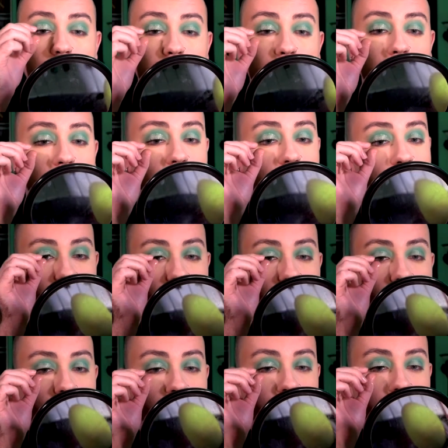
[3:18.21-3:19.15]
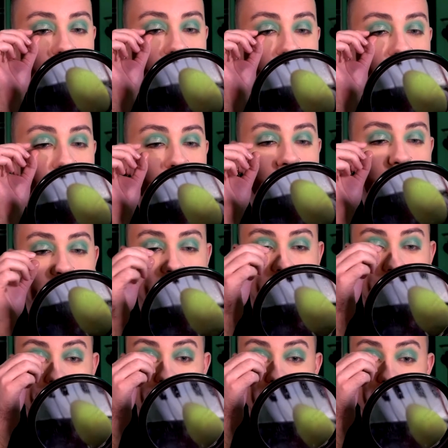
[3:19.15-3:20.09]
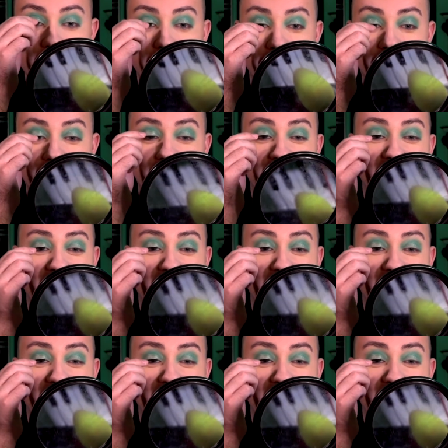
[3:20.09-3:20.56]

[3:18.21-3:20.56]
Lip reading: me. This is really interesting.